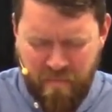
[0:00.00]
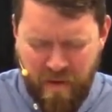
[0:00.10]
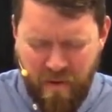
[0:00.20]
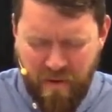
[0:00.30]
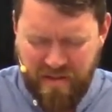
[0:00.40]

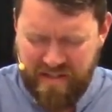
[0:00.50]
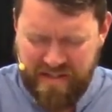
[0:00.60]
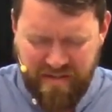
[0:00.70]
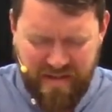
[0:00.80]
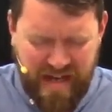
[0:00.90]
or
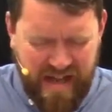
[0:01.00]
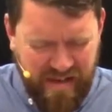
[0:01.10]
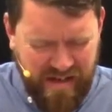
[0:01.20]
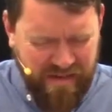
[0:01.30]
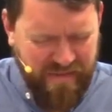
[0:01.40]
just the
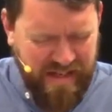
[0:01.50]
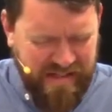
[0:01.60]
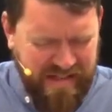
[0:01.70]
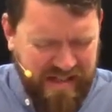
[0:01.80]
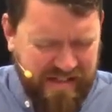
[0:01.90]
reality of
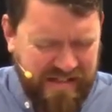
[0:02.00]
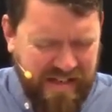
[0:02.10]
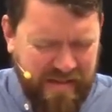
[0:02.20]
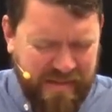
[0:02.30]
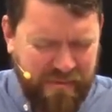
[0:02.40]
these things
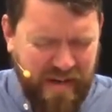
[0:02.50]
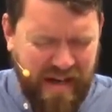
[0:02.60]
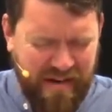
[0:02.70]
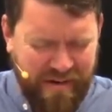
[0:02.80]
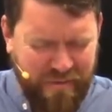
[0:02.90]
seems
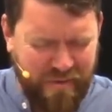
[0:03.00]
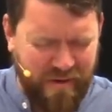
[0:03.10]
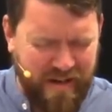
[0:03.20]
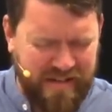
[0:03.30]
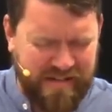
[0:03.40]
far off
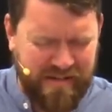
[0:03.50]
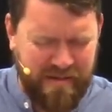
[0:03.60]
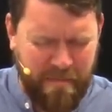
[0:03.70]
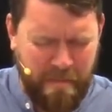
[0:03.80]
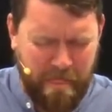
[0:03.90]
for us,
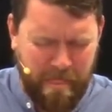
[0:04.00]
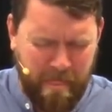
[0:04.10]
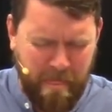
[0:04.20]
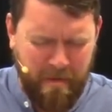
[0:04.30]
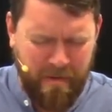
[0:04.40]

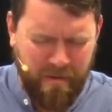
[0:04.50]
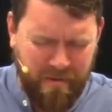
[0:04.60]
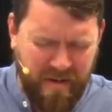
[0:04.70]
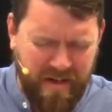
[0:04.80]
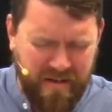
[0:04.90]
Lord,
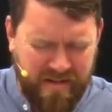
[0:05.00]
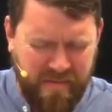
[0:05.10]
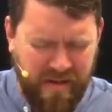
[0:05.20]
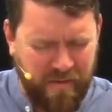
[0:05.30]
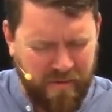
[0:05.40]
by your
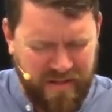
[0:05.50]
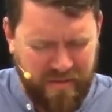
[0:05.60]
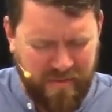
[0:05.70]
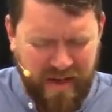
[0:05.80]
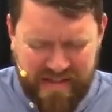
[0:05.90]
Spirit, would you
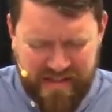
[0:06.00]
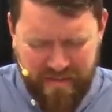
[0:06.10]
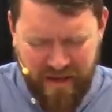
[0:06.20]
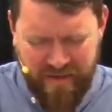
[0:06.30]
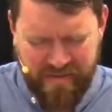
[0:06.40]
press them
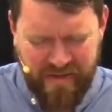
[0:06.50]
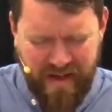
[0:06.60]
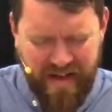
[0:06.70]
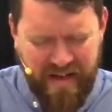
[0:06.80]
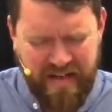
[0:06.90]
home to our
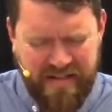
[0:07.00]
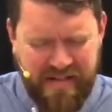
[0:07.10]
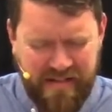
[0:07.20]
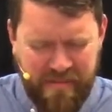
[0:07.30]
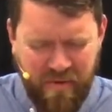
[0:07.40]
hearts
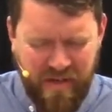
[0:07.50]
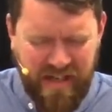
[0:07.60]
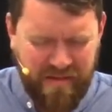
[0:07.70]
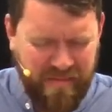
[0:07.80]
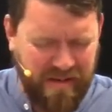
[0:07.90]
this morning
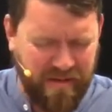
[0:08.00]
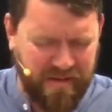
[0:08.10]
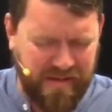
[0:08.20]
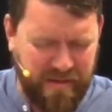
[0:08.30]
and beyond?